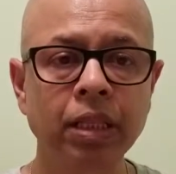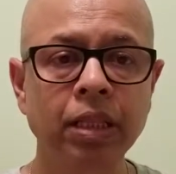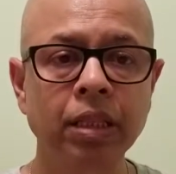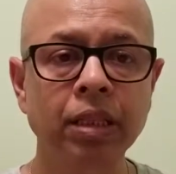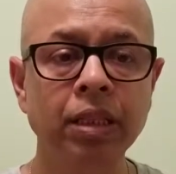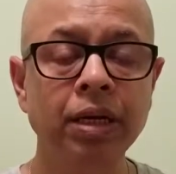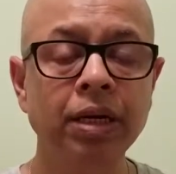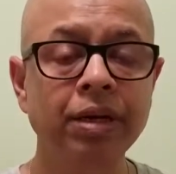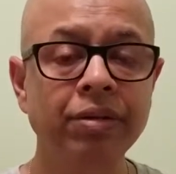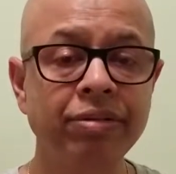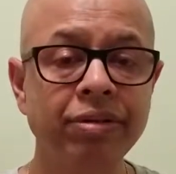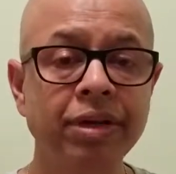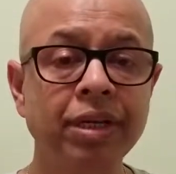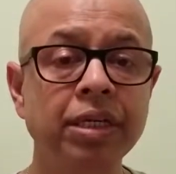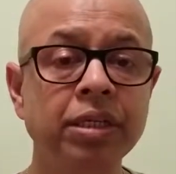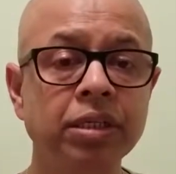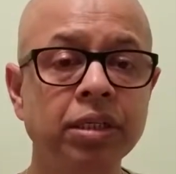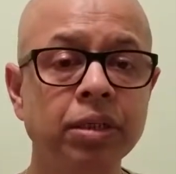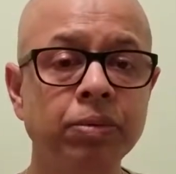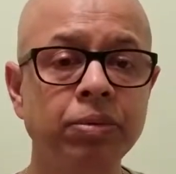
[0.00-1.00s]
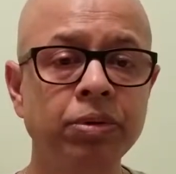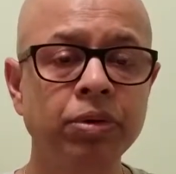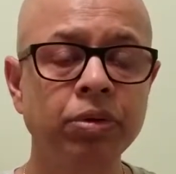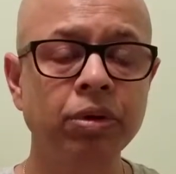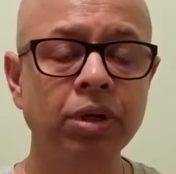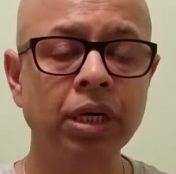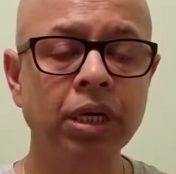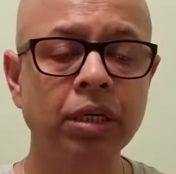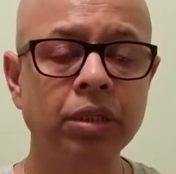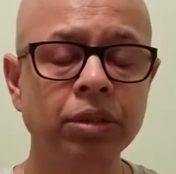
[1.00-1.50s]
the definition of
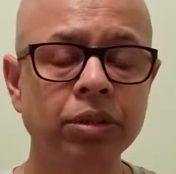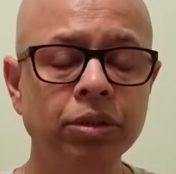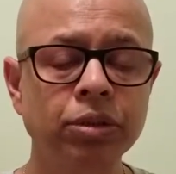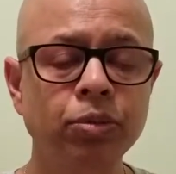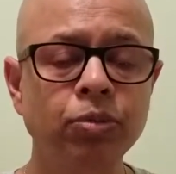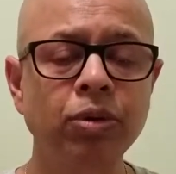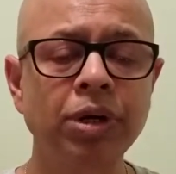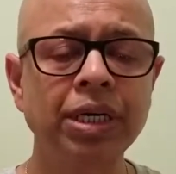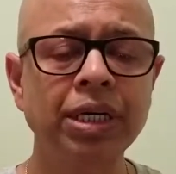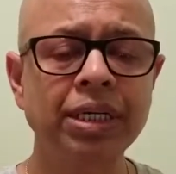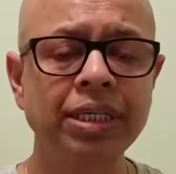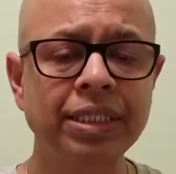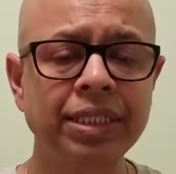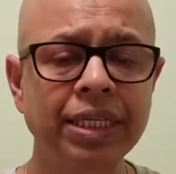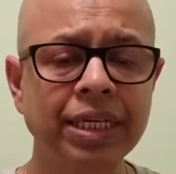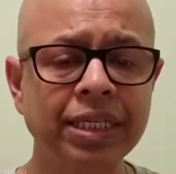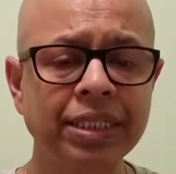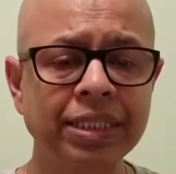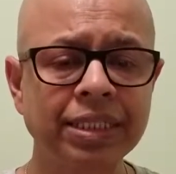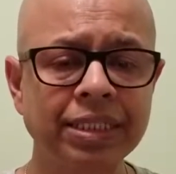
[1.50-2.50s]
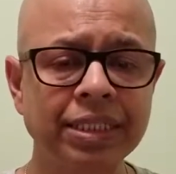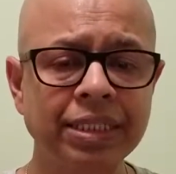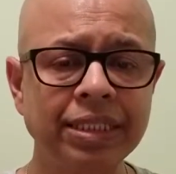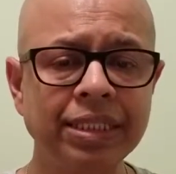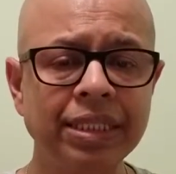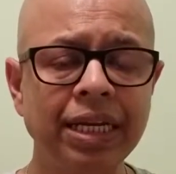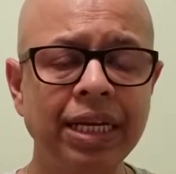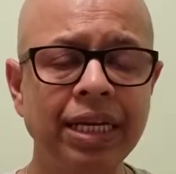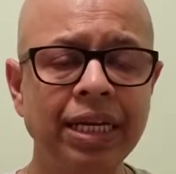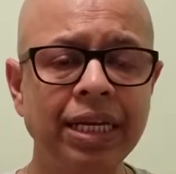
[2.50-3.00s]
yoga. So what it says
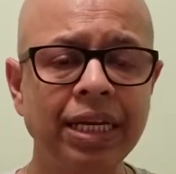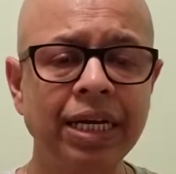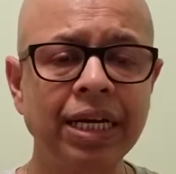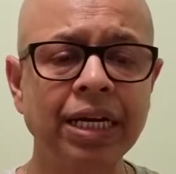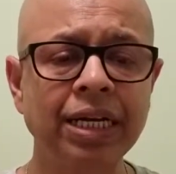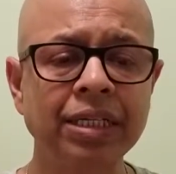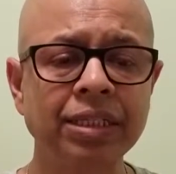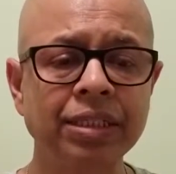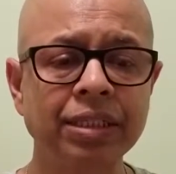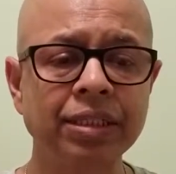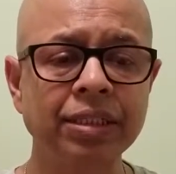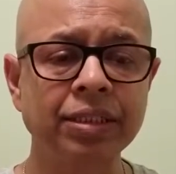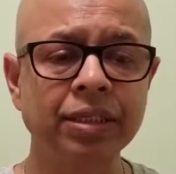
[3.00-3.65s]
essentially in English is,